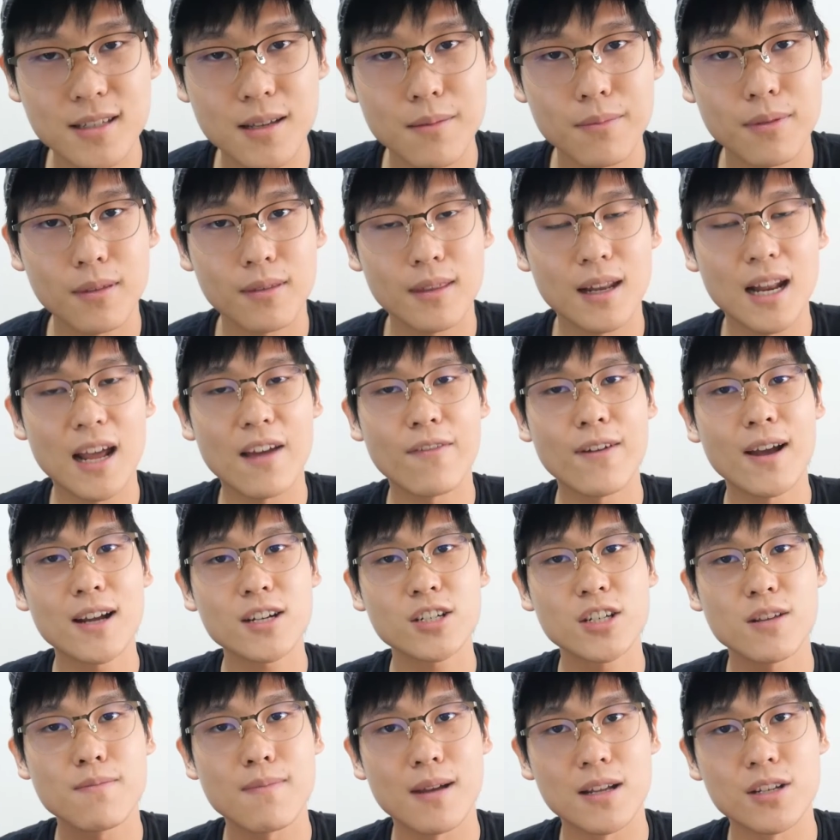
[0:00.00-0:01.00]
something that I've
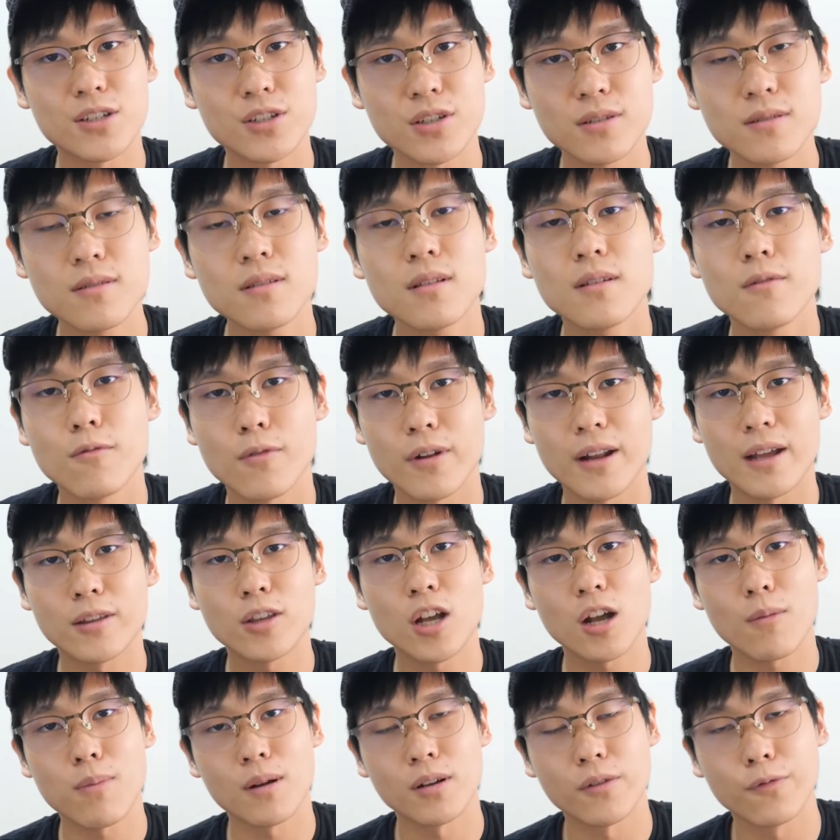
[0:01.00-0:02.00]
actually mentioned when I
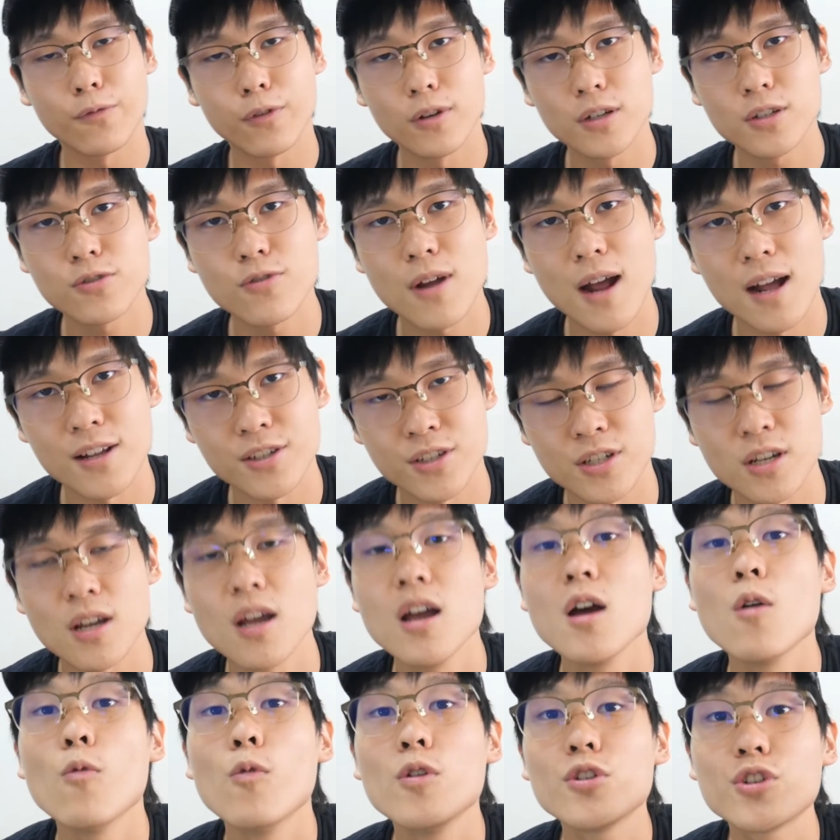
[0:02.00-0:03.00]
talk about the first strategy,
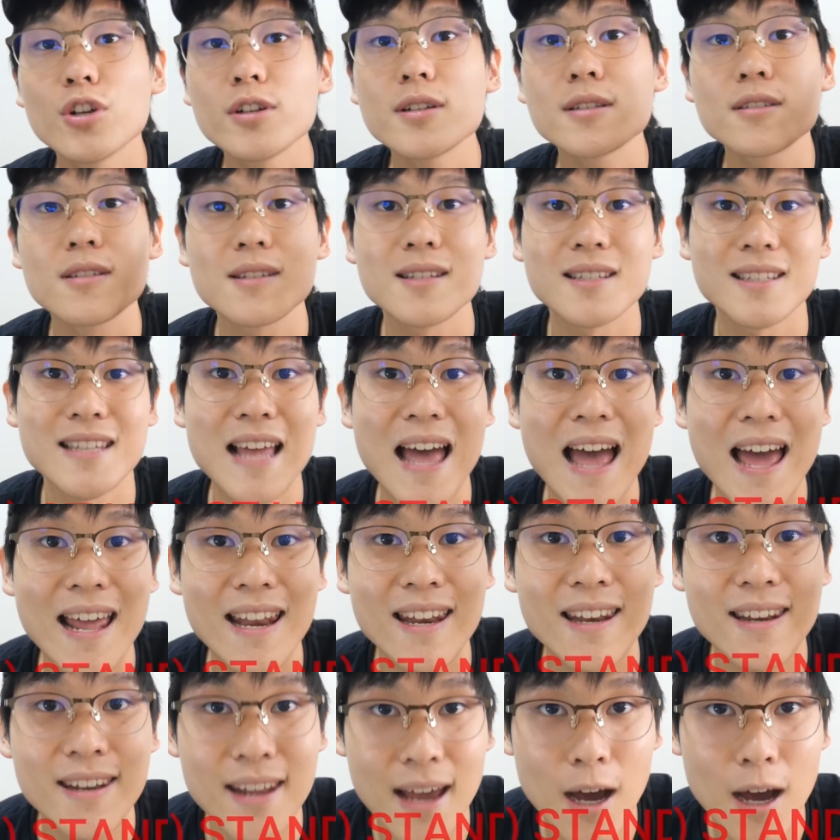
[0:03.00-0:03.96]
which is to stand